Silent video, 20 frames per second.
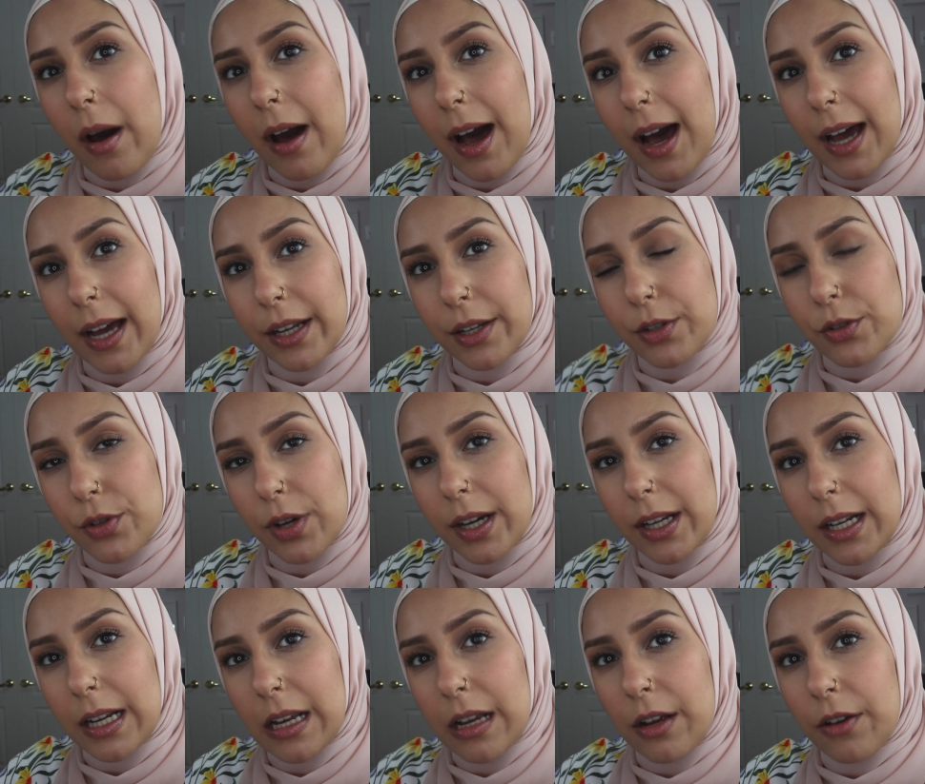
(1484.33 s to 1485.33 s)

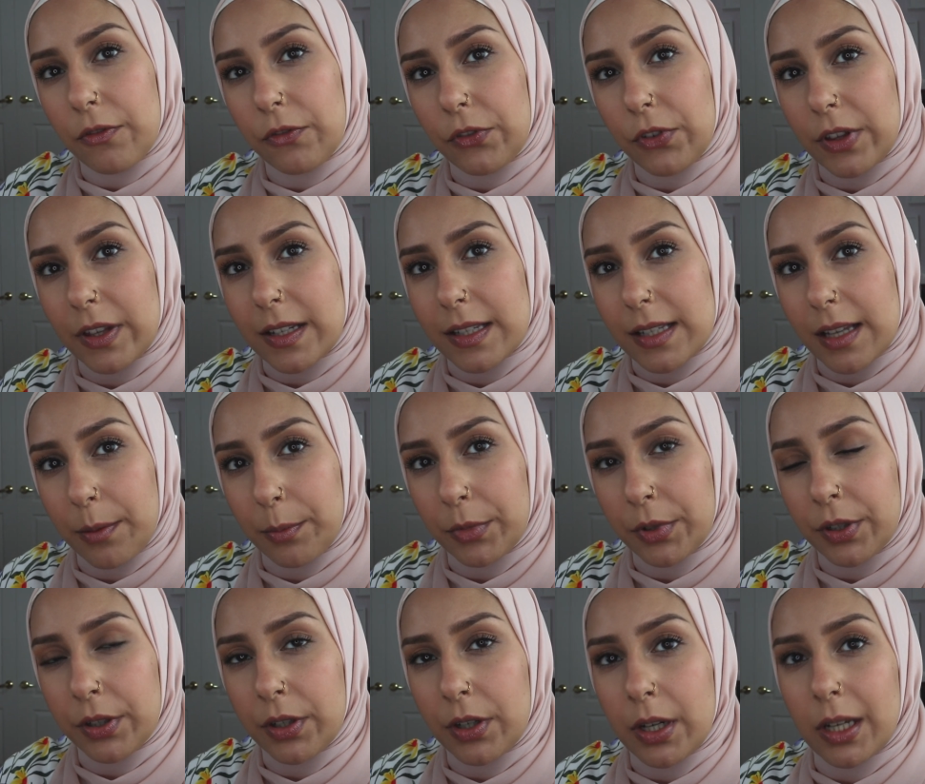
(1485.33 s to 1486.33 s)
hydrating for the
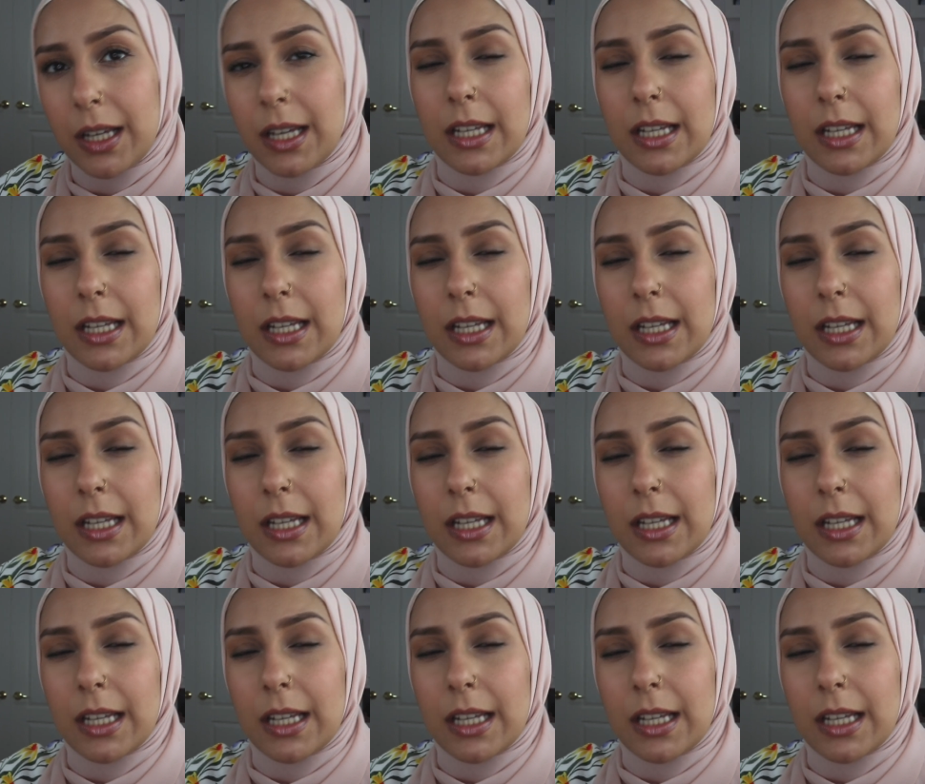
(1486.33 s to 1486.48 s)
summer,